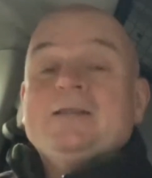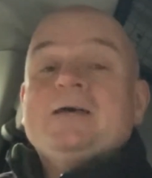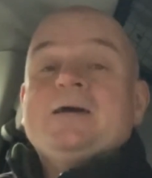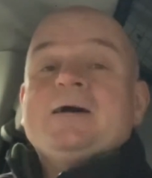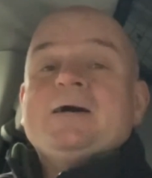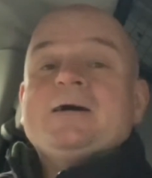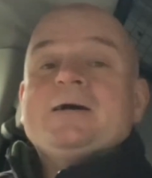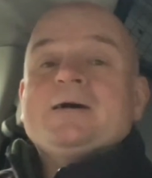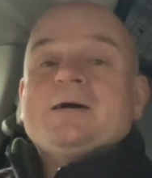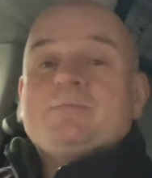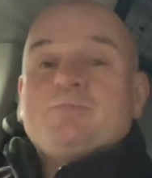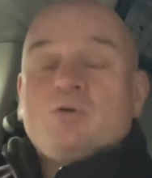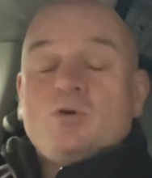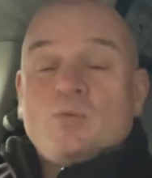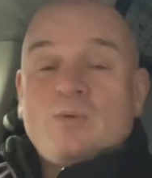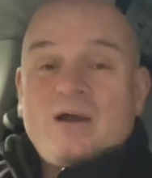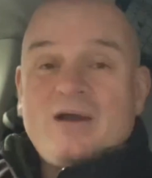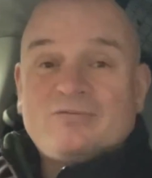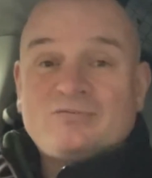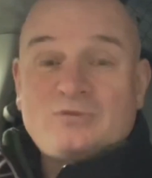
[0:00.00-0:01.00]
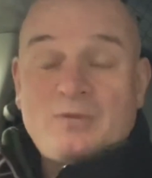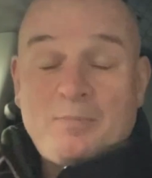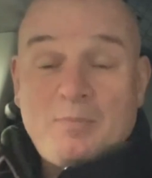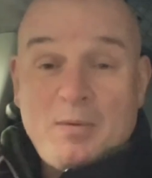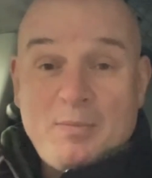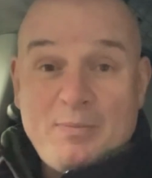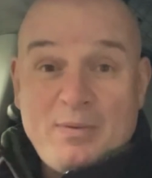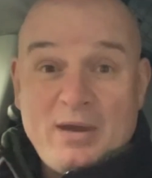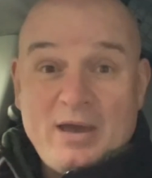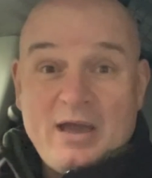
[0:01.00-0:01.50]
But we have to
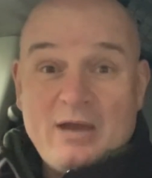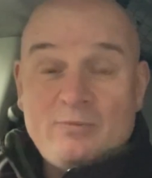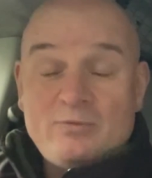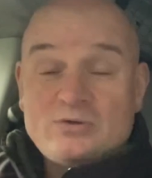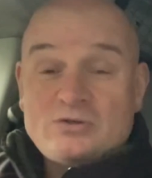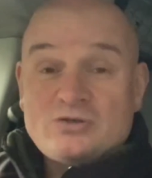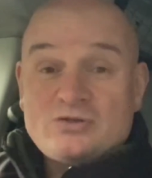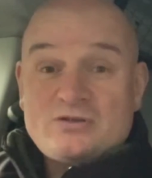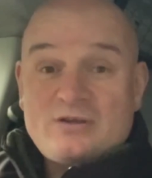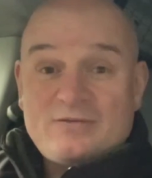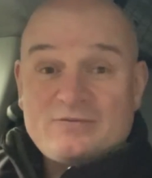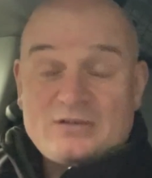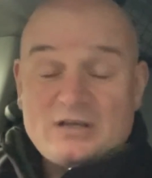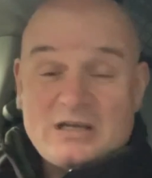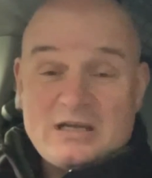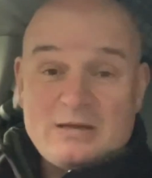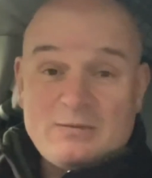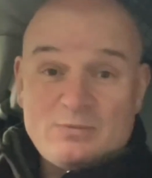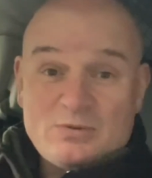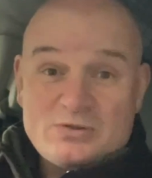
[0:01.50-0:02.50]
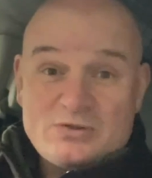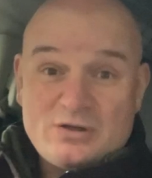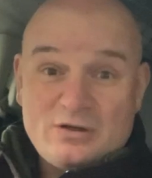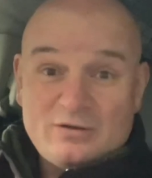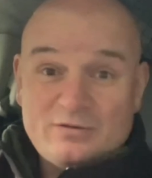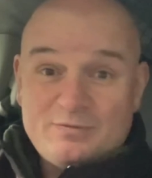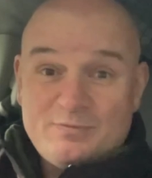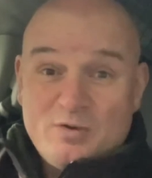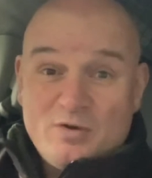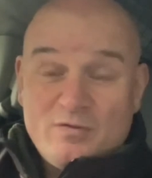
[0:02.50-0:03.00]
prepare, and we just have to keep
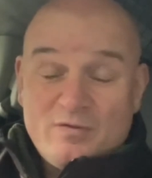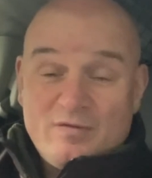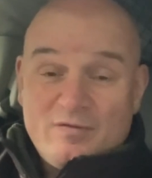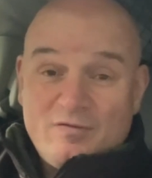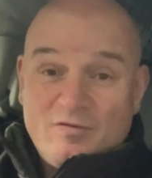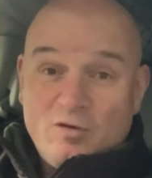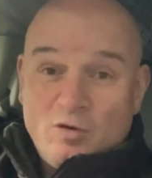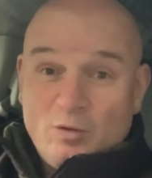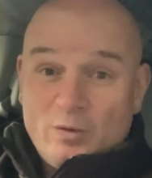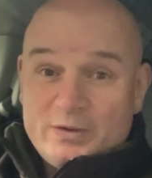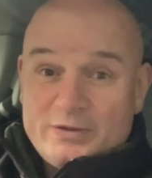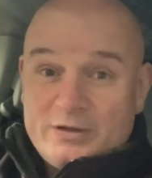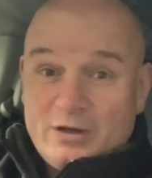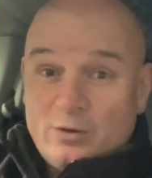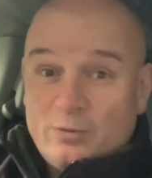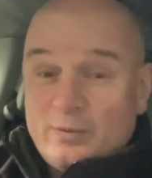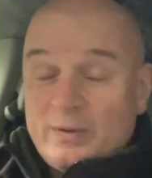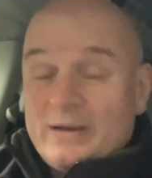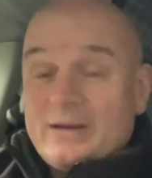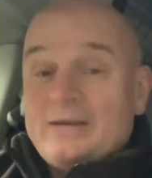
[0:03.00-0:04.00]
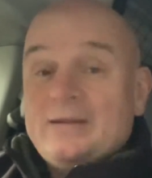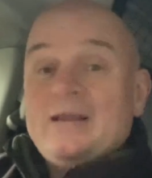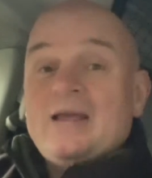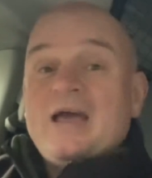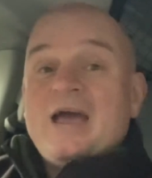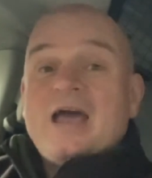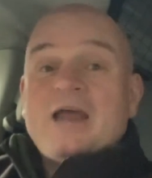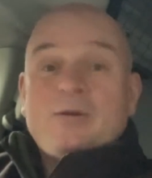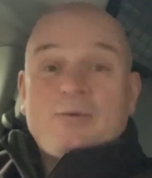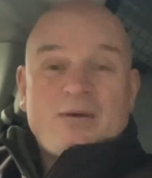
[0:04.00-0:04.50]
ourselves moving forward, don't we?
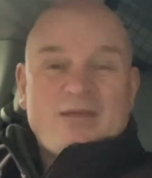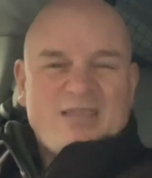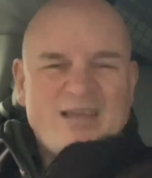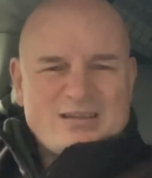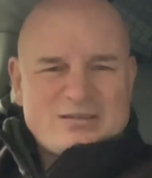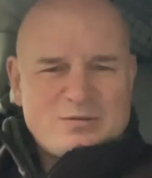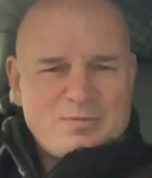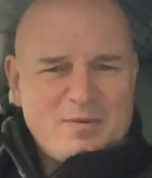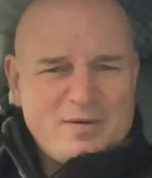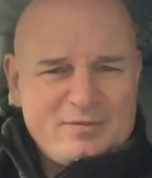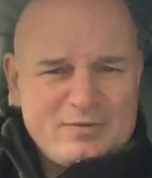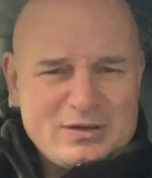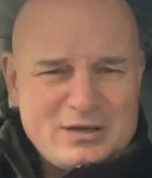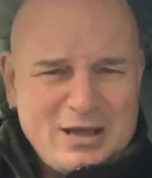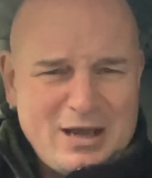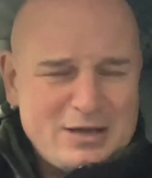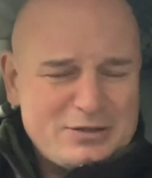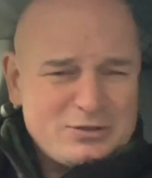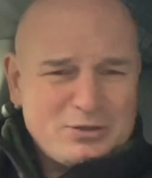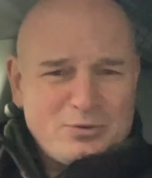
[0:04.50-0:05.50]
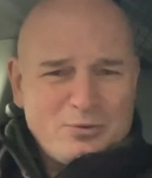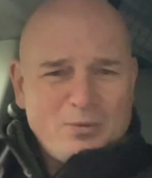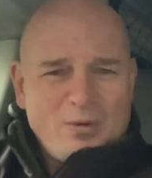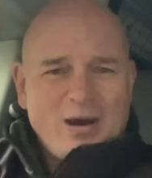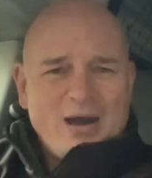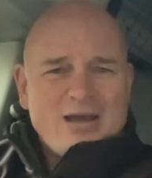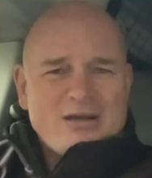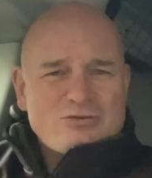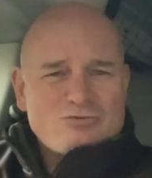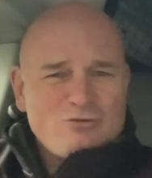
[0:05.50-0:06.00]
Anyway, that's a bit, I don't know
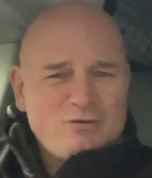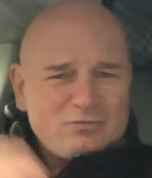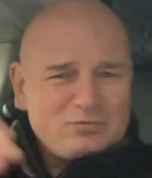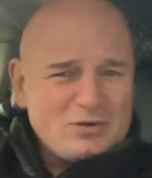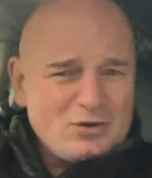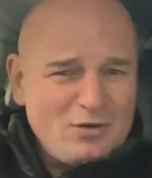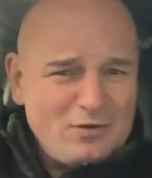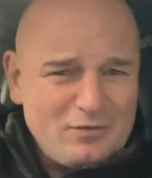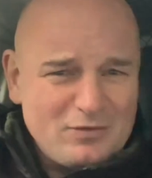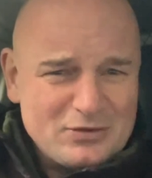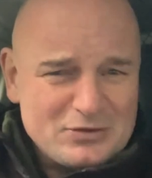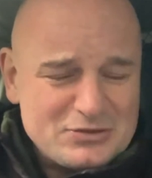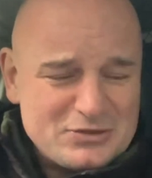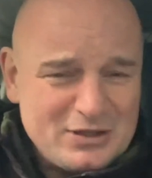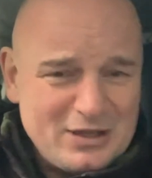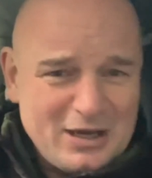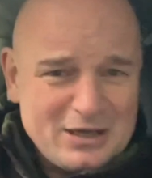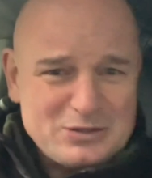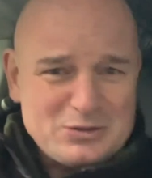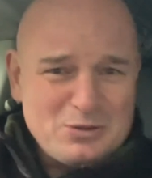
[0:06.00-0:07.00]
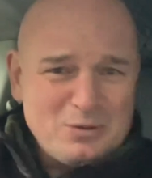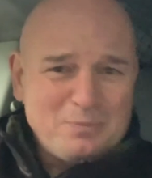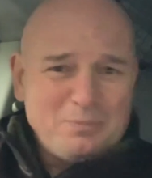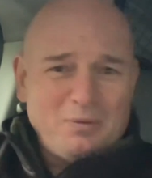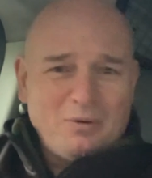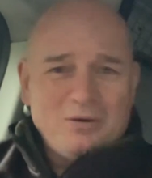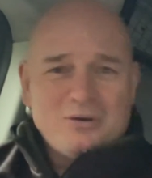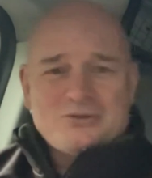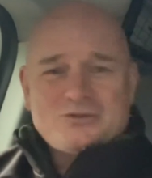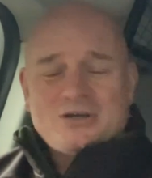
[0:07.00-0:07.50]
why I drifted off onto that. I do
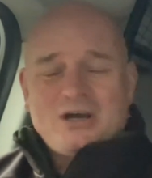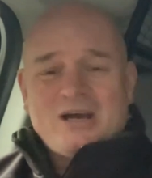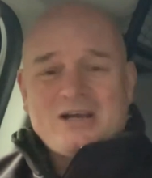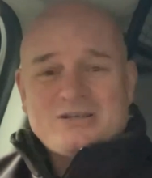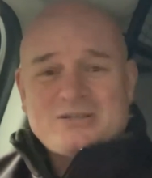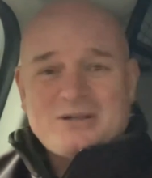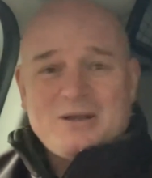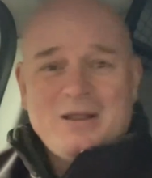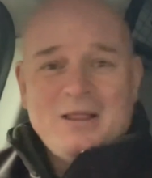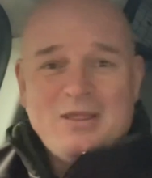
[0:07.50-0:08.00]
apologise.